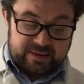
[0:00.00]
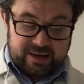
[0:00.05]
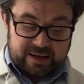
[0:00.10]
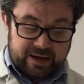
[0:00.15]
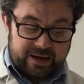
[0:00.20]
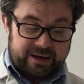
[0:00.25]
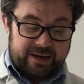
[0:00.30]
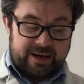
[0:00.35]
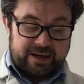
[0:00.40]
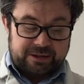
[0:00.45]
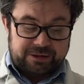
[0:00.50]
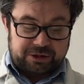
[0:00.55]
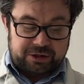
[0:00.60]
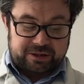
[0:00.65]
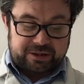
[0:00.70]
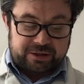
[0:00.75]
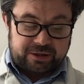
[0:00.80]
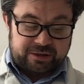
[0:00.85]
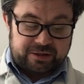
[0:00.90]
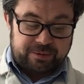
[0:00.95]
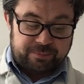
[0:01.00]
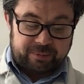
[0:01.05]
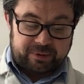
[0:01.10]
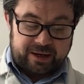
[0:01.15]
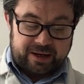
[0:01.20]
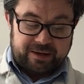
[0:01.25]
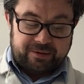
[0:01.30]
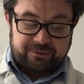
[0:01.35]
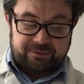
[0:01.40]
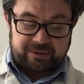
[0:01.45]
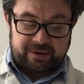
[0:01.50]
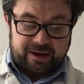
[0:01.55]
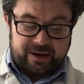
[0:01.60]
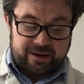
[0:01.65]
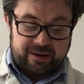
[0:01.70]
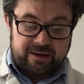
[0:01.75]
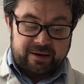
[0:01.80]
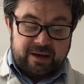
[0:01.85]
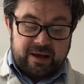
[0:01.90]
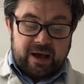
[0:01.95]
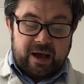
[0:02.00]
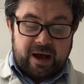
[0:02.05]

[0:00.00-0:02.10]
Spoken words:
Again, just using plain flour,